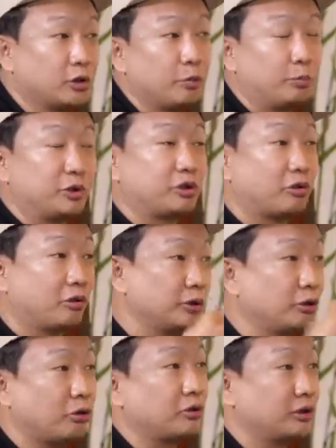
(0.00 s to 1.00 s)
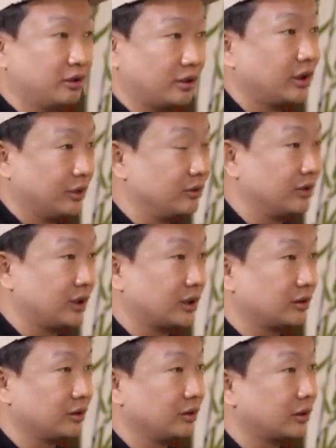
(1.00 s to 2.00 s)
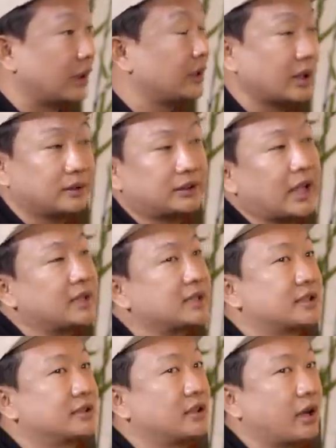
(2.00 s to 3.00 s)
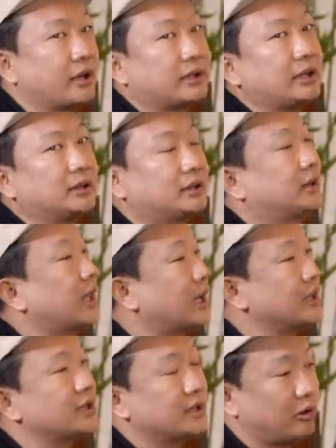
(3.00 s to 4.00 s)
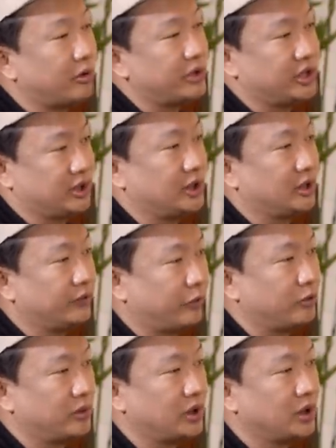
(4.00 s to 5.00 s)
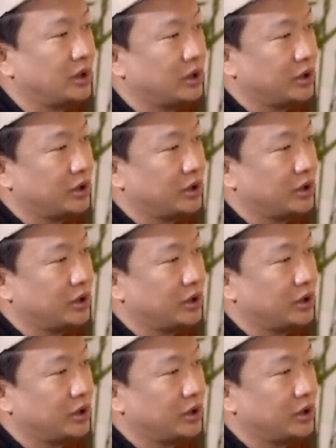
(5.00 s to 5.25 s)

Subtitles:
You put your own local, you know, like, and that's, I think that is original for me.